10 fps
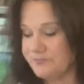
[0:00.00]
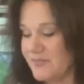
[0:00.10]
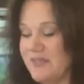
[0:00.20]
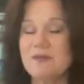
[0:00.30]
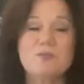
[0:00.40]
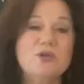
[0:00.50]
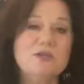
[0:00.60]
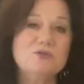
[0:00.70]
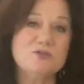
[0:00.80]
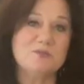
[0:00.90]
that bring you
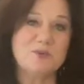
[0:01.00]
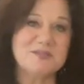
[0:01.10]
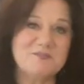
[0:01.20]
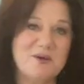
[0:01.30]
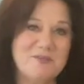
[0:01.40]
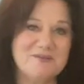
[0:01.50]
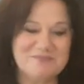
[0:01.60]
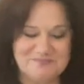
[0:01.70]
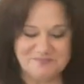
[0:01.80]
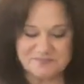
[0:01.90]
to the present moment?
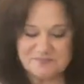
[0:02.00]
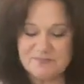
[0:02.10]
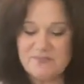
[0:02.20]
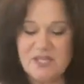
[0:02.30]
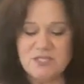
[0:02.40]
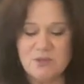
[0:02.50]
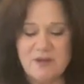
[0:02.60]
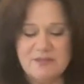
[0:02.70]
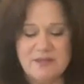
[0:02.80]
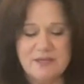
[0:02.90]
So I
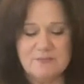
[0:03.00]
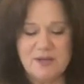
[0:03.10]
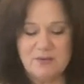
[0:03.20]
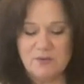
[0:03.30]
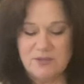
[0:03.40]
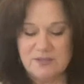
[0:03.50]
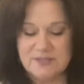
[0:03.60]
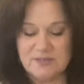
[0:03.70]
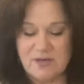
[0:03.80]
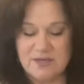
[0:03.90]
think my oil
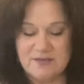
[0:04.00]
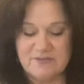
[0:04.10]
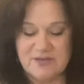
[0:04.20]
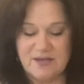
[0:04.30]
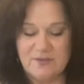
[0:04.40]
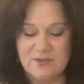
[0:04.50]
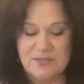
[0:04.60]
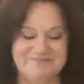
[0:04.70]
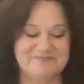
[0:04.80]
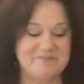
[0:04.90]
is hot enough now.
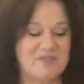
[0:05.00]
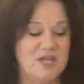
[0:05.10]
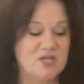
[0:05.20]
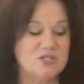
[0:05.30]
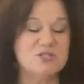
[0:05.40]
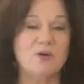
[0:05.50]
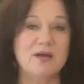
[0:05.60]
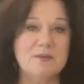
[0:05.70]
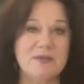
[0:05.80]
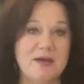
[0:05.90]
So I
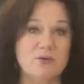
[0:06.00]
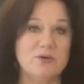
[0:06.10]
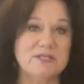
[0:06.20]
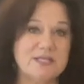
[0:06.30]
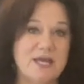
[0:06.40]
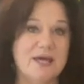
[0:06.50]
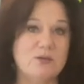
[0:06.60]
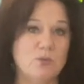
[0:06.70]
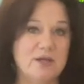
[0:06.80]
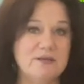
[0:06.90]
am now going to add
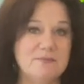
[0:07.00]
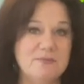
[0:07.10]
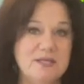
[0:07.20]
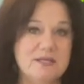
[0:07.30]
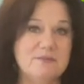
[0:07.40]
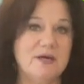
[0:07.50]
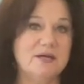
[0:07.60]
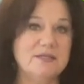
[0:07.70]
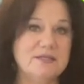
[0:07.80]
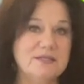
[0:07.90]
1 medium
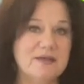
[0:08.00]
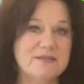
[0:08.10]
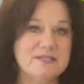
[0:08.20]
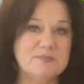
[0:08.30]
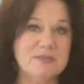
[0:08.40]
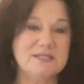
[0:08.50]
onion that's been